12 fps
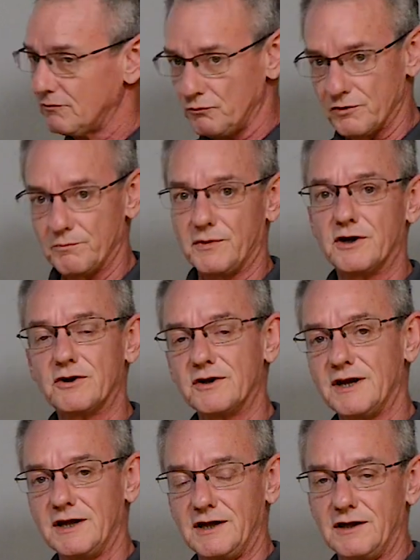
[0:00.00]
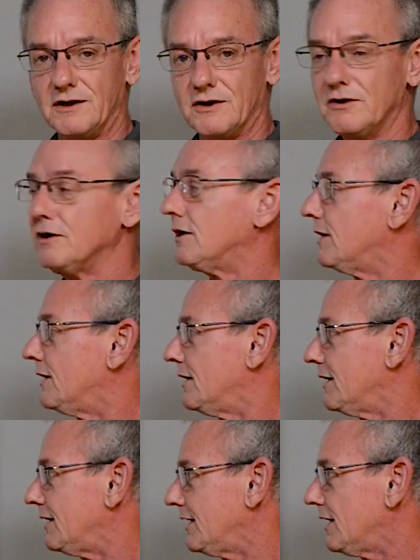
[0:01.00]
With modern day gear,
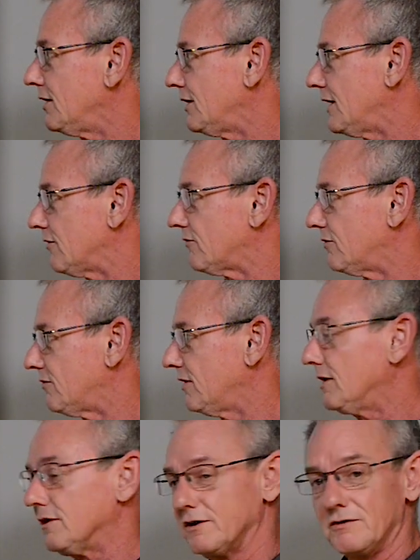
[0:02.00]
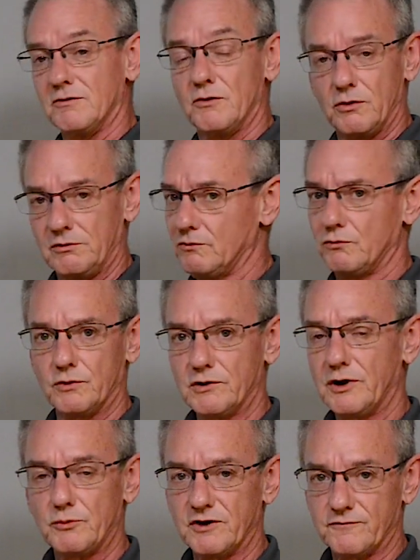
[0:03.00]
now you have to tell it, what do I
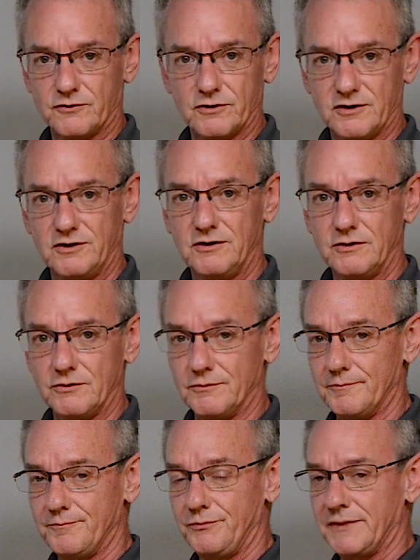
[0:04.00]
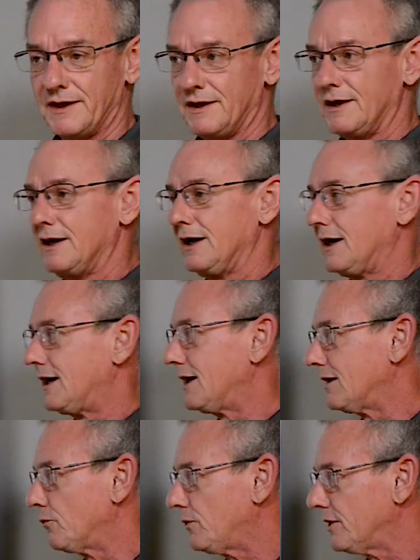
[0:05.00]
want for a Q?
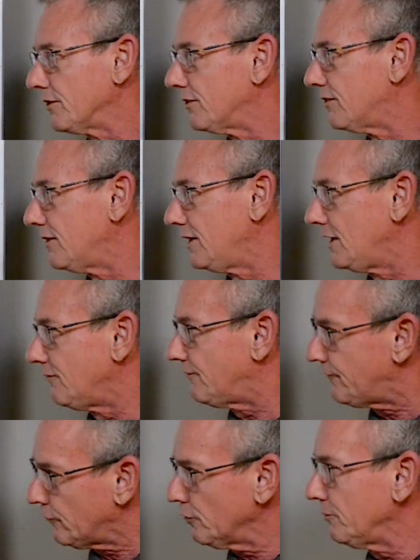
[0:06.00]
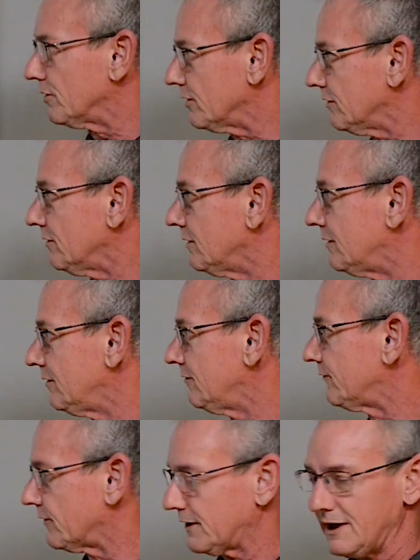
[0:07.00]
And while the formula
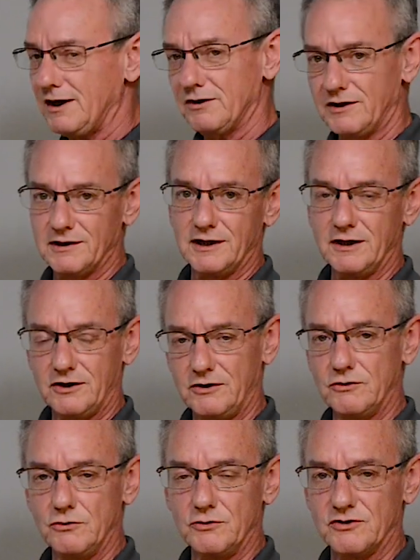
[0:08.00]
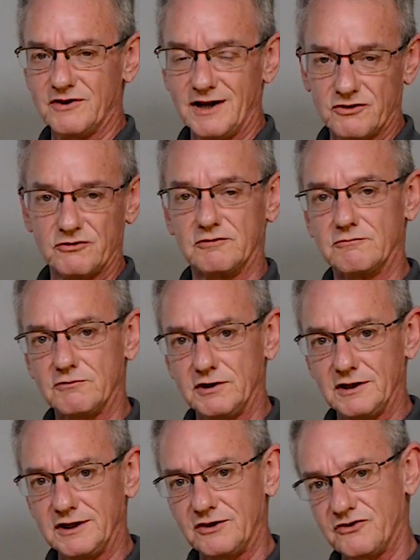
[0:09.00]
for calculating Q is actually
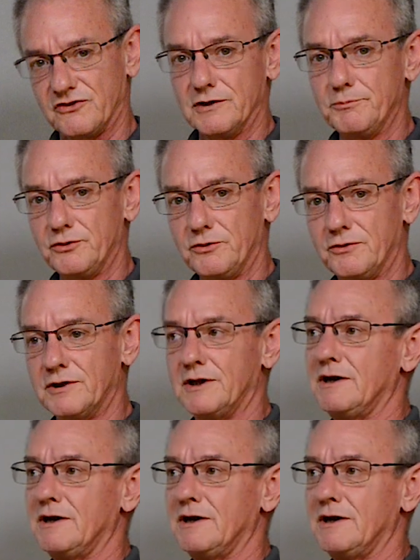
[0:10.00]
really simple,